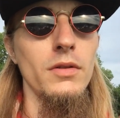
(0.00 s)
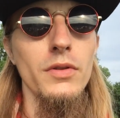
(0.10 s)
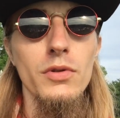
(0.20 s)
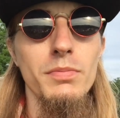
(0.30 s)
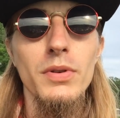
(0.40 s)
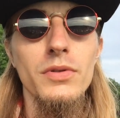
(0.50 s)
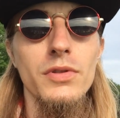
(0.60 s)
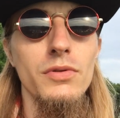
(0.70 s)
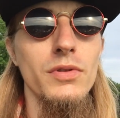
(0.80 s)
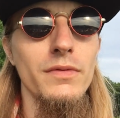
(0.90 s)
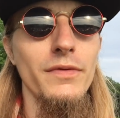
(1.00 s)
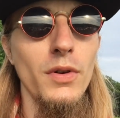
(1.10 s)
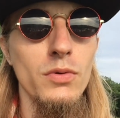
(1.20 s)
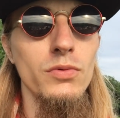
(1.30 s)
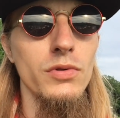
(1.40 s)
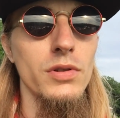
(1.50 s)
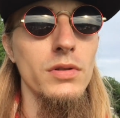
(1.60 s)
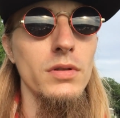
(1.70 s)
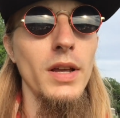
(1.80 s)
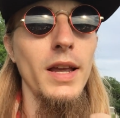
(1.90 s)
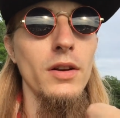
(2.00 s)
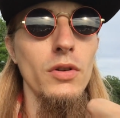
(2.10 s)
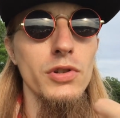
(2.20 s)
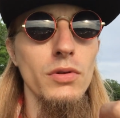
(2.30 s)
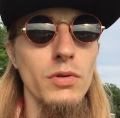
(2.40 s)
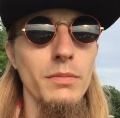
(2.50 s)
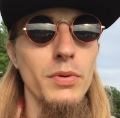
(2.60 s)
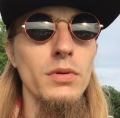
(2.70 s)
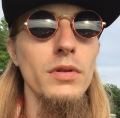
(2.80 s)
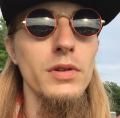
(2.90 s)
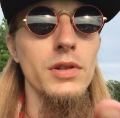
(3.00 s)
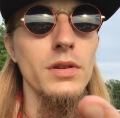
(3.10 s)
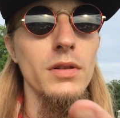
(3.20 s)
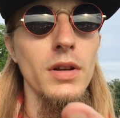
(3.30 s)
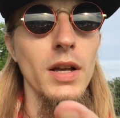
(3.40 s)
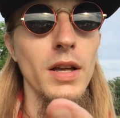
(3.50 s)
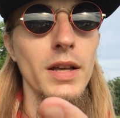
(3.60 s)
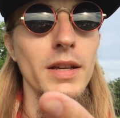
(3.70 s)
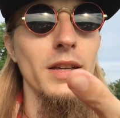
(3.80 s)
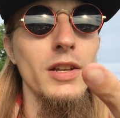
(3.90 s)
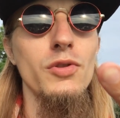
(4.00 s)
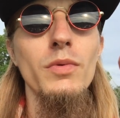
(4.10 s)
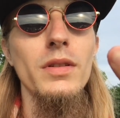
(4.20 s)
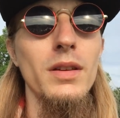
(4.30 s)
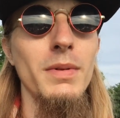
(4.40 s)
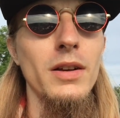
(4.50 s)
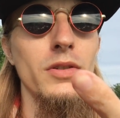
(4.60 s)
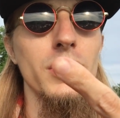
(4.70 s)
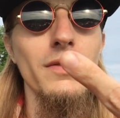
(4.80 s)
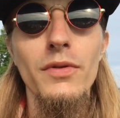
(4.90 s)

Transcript: or those buildings using phones, and also computers, engaging with emails